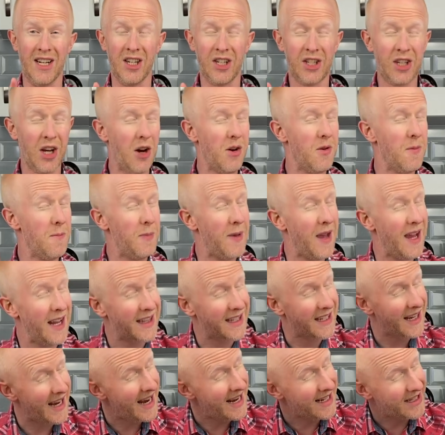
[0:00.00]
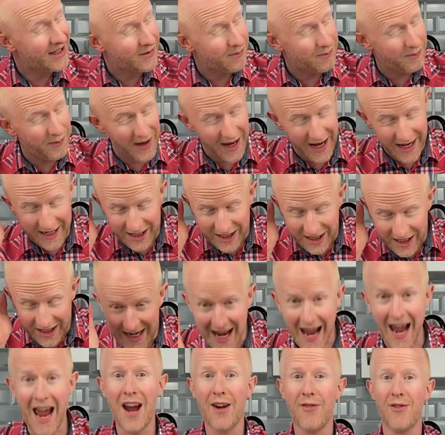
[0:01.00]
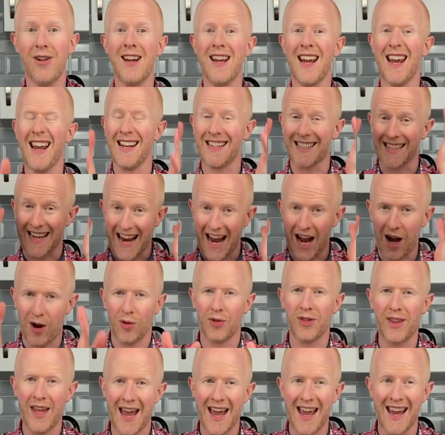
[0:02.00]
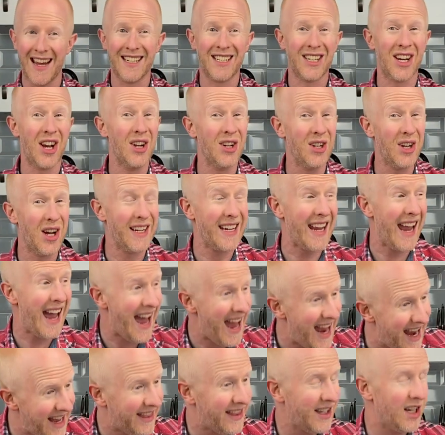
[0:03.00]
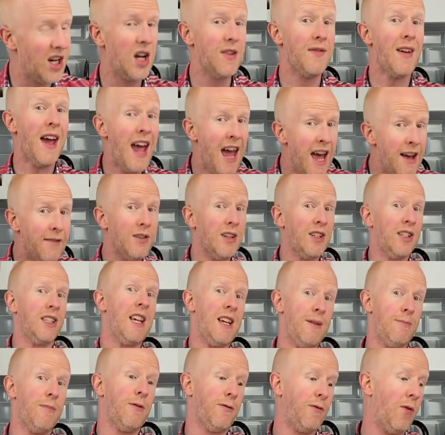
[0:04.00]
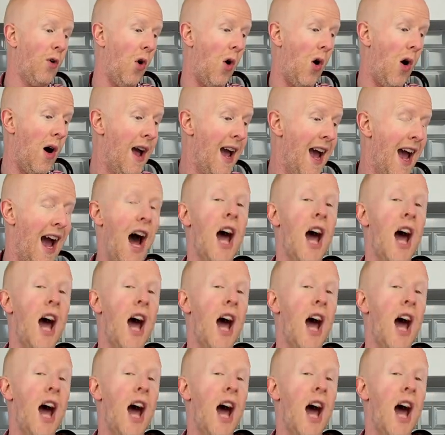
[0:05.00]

So it, it's, it's daring, it's out there, it's unlike anything I've ever seen before,